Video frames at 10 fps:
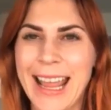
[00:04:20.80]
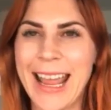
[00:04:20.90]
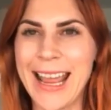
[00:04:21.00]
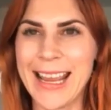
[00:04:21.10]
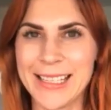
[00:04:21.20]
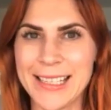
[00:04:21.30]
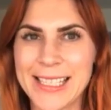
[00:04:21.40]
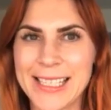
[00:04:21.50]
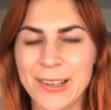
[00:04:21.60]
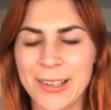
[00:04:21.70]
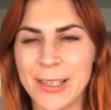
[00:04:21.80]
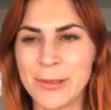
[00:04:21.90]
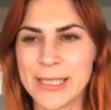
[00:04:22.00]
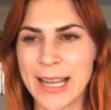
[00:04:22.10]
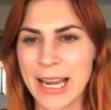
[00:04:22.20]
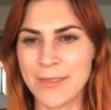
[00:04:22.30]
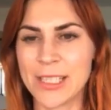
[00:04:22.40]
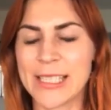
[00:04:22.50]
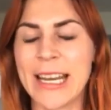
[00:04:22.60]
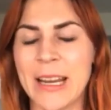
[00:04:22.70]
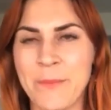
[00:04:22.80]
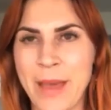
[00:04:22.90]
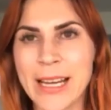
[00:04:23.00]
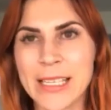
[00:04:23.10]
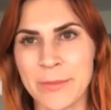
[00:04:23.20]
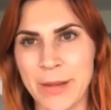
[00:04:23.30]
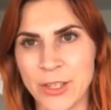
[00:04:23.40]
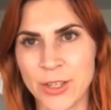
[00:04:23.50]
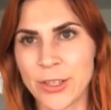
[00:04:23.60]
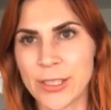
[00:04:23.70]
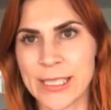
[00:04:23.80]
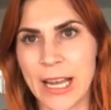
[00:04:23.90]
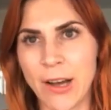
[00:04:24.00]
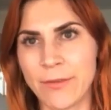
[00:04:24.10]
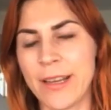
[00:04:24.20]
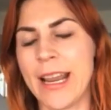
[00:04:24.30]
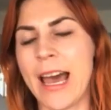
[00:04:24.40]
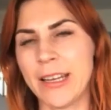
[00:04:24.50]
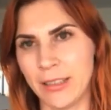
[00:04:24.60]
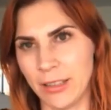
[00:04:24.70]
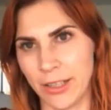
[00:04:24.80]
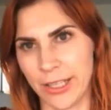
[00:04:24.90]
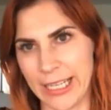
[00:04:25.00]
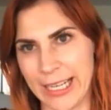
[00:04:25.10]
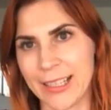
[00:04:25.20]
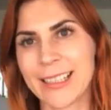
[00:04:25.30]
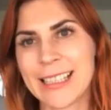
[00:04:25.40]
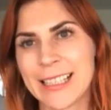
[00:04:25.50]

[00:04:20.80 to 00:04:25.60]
And so it was kind of just getting back to my true self and unlearning